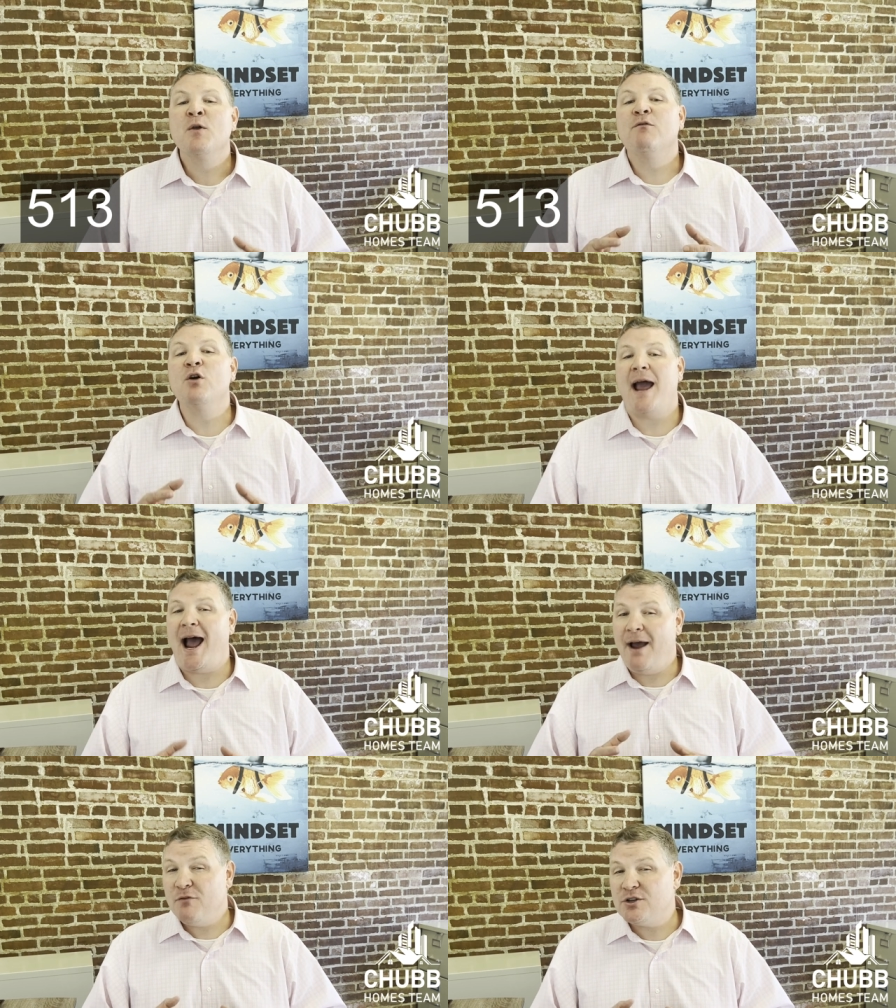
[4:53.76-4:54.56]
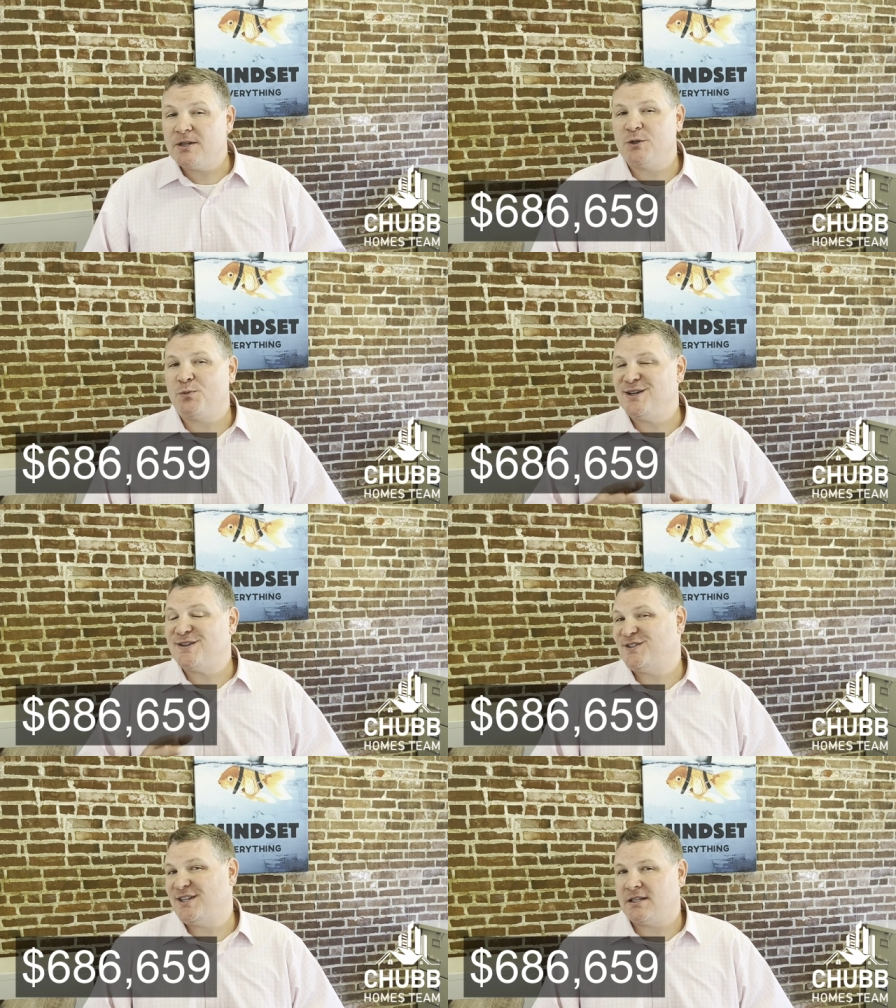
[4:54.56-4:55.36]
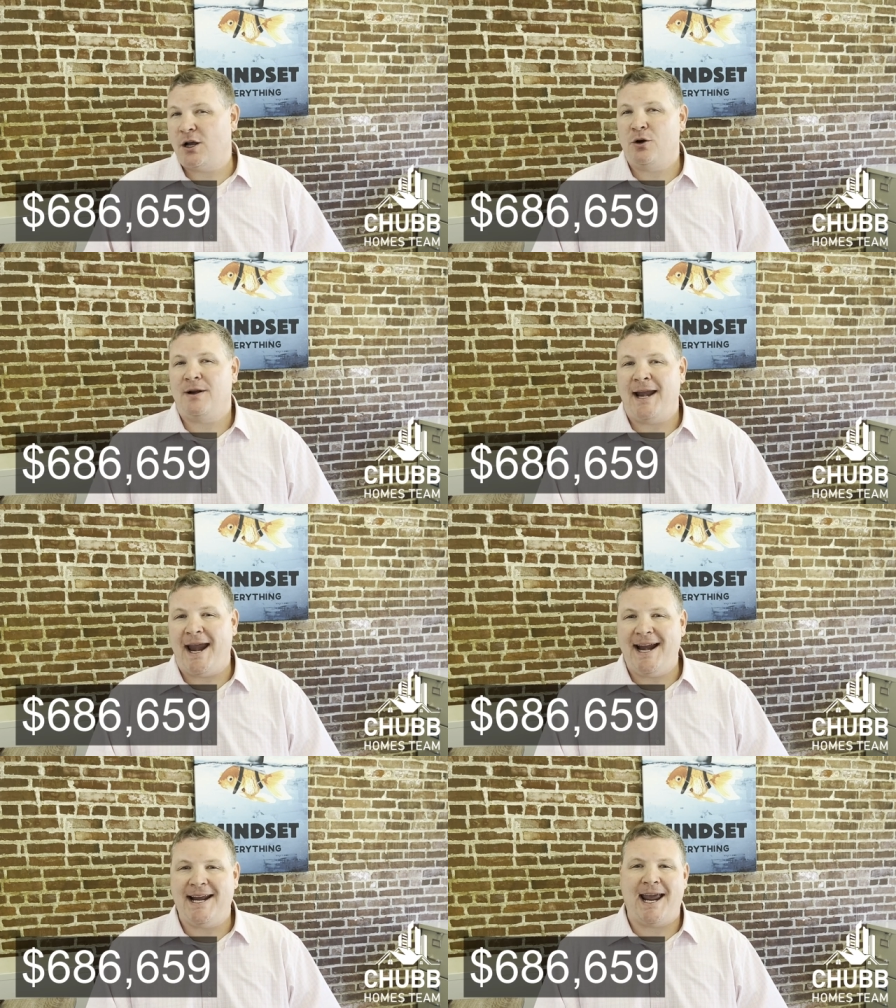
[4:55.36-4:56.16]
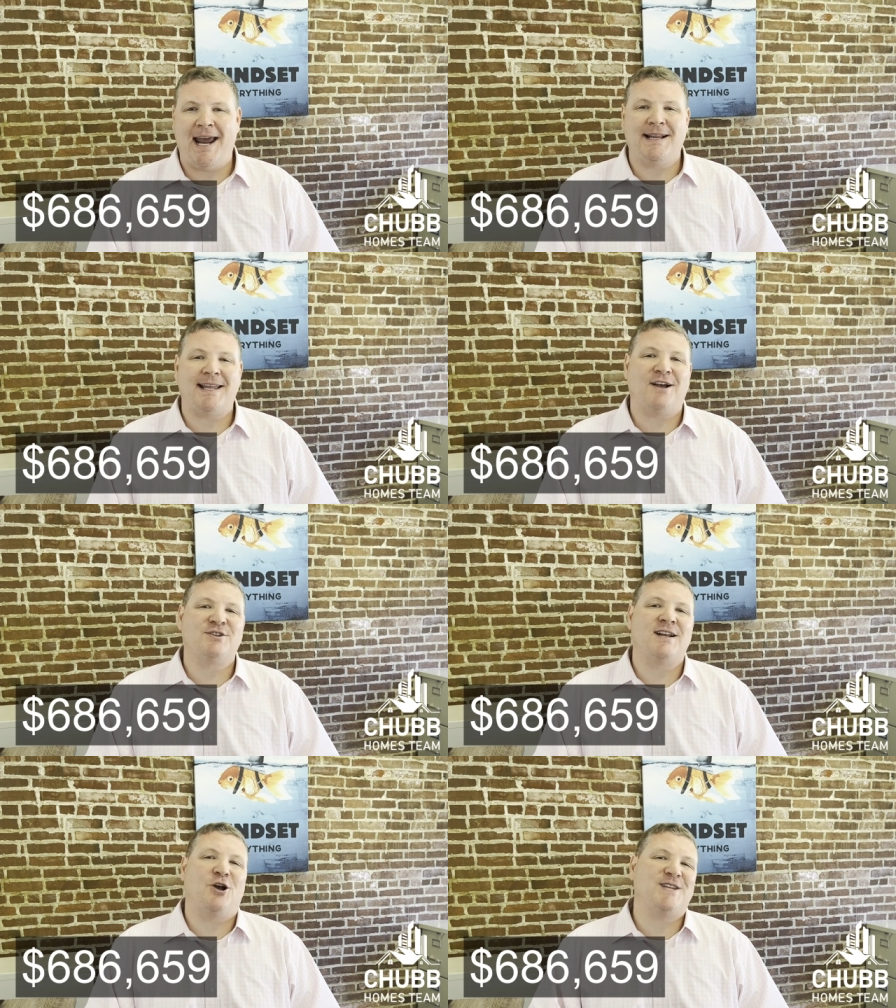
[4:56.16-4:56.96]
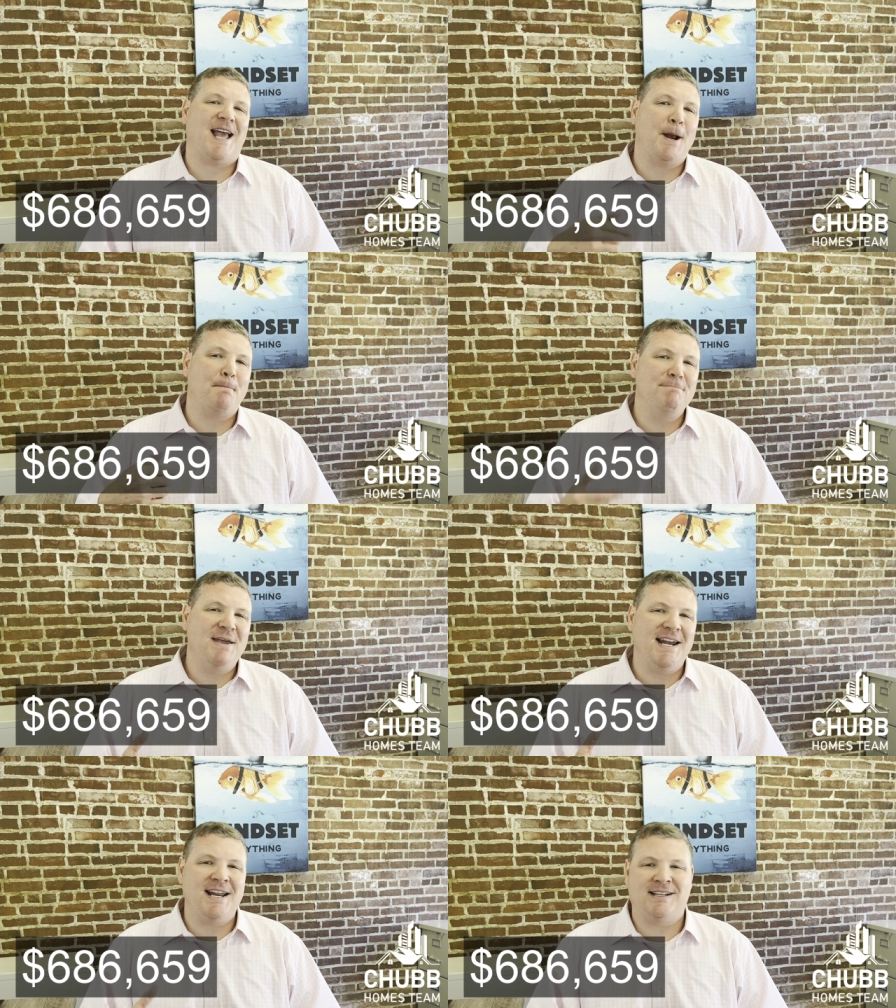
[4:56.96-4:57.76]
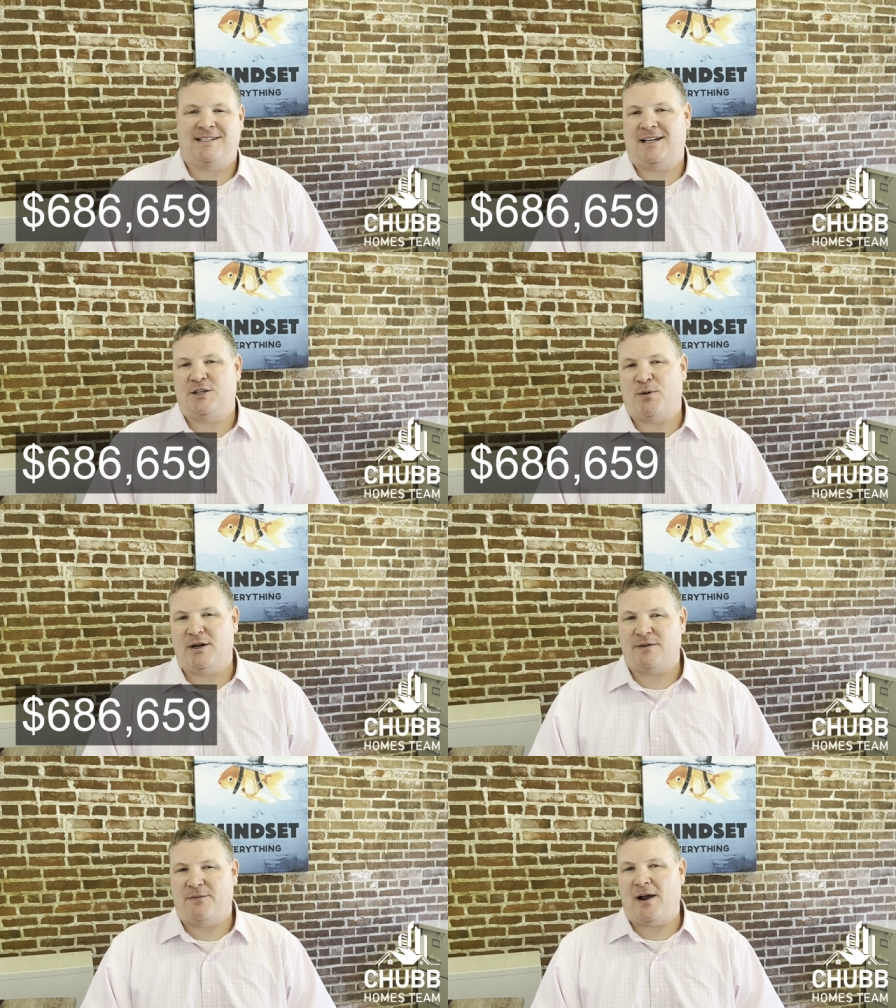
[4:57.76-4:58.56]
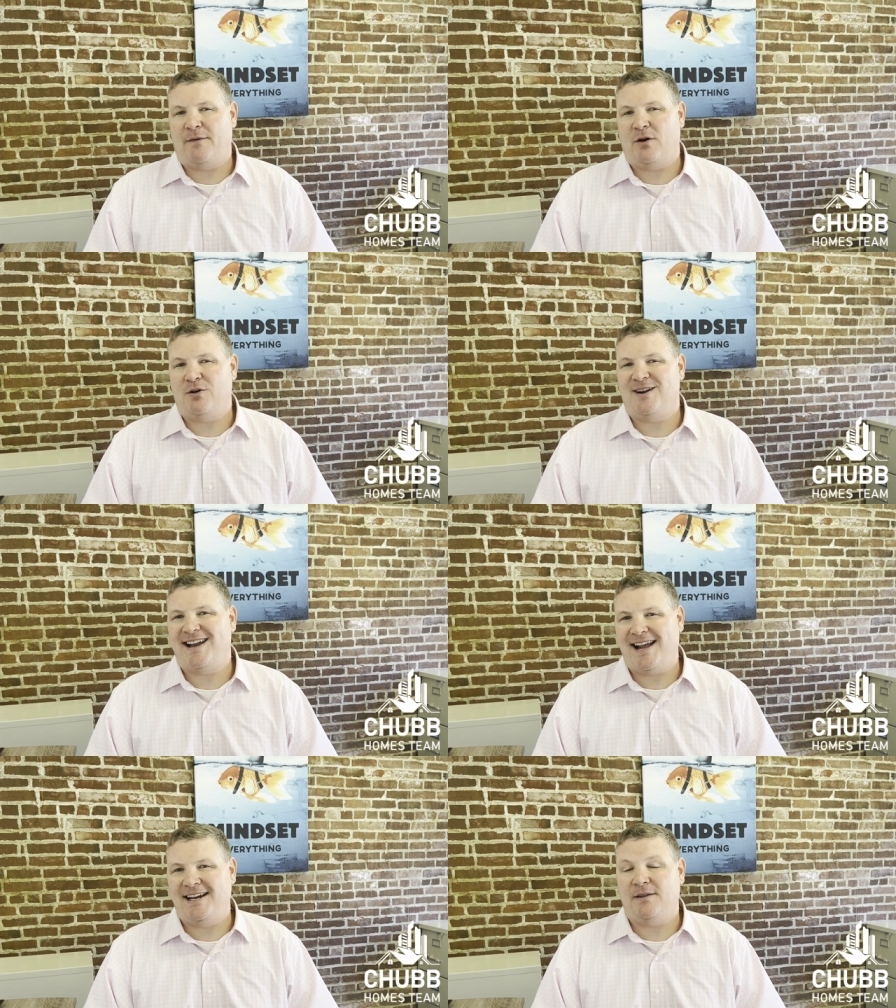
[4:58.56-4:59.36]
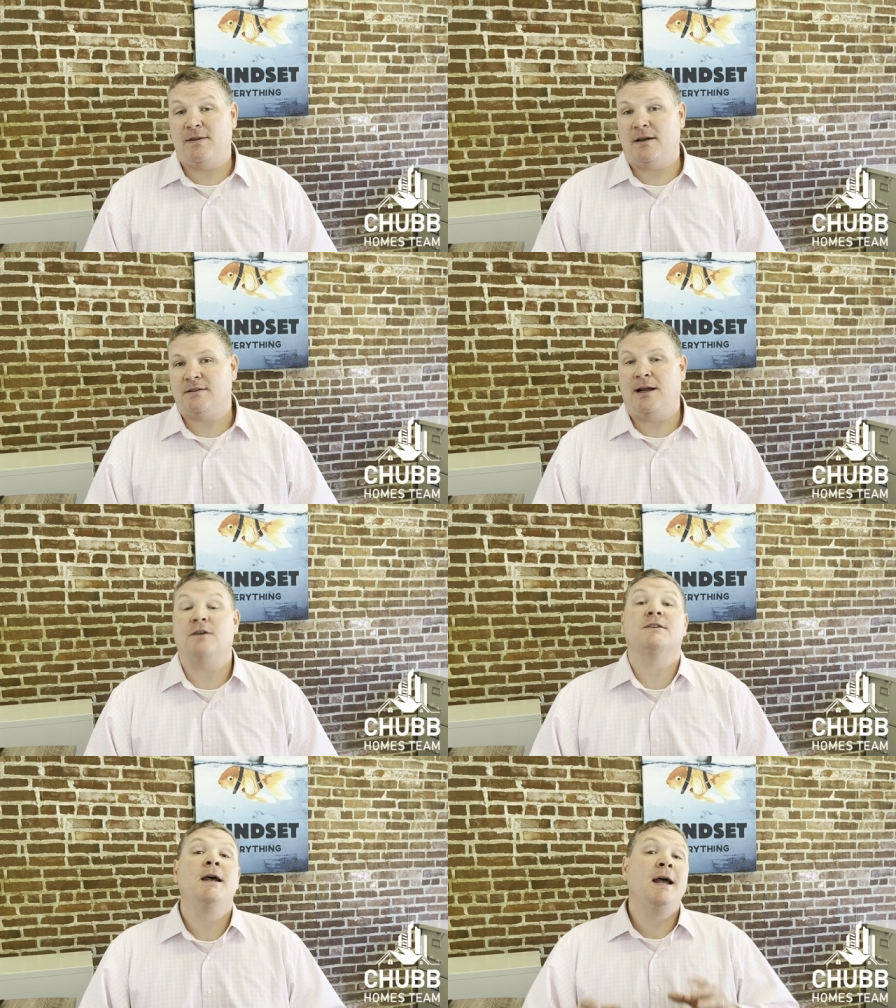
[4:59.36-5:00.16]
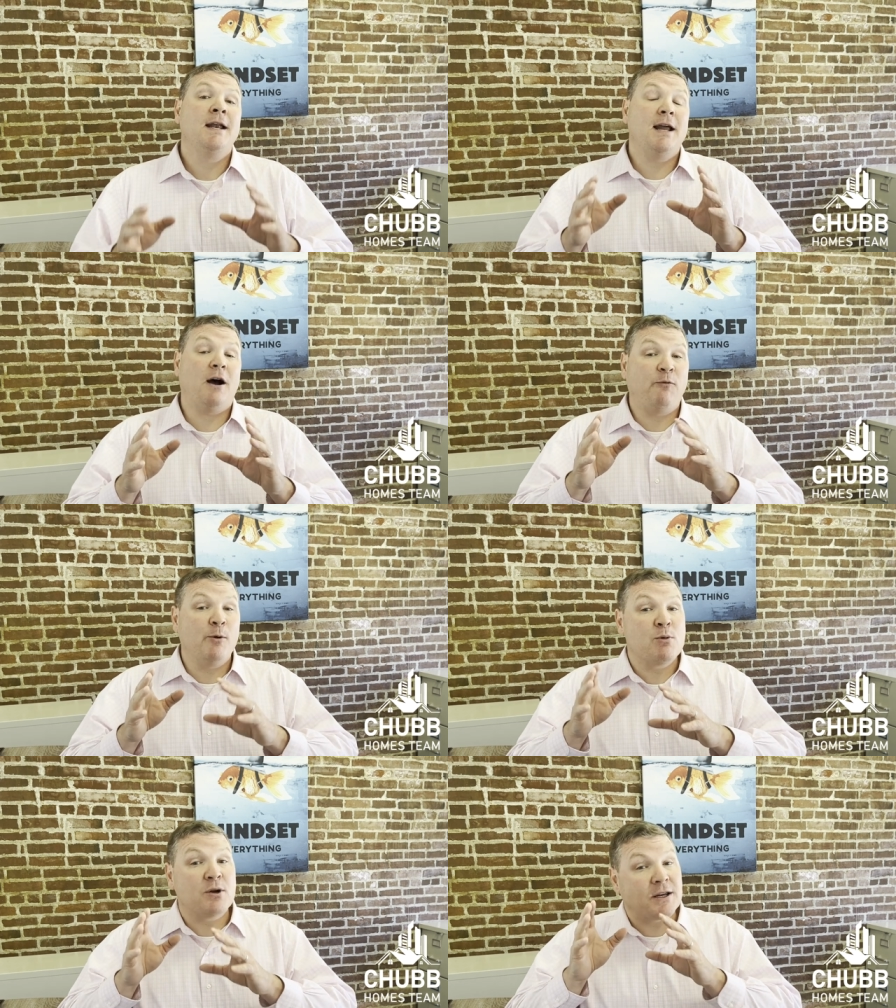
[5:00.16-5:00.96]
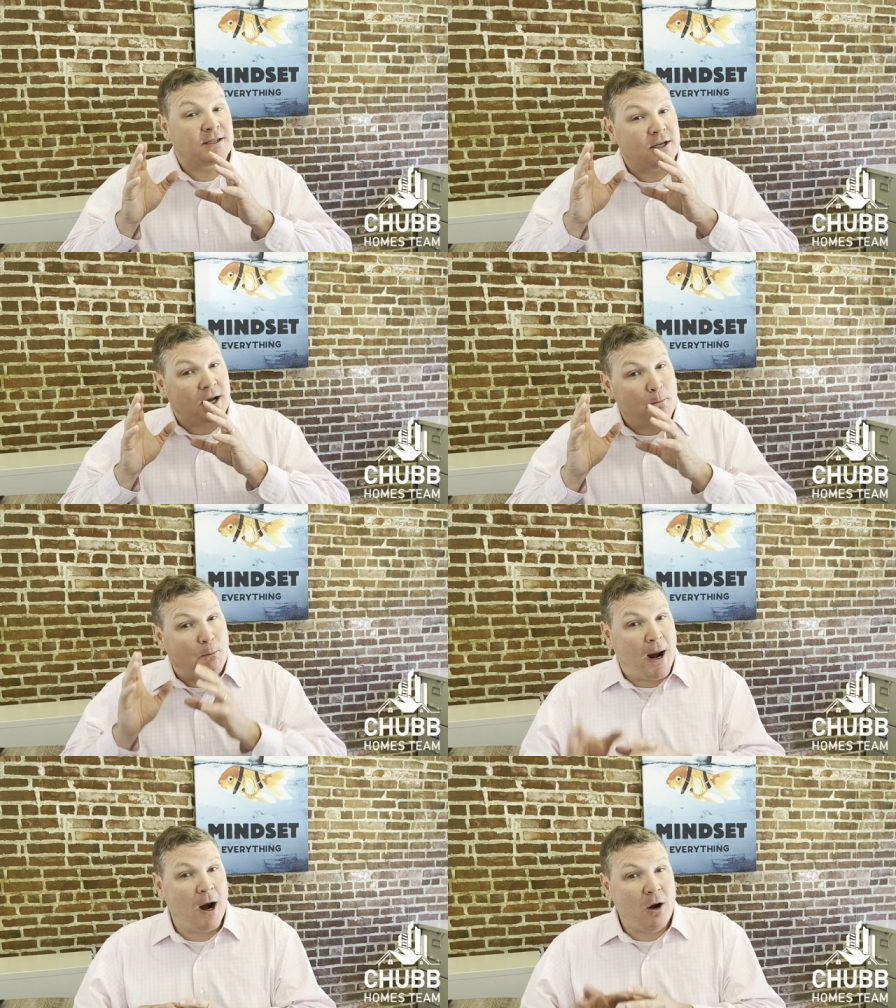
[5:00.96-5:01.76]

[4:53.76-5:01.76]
for an average sales price of $688,000 and a median sales price of $590,000. Now, if we were to compare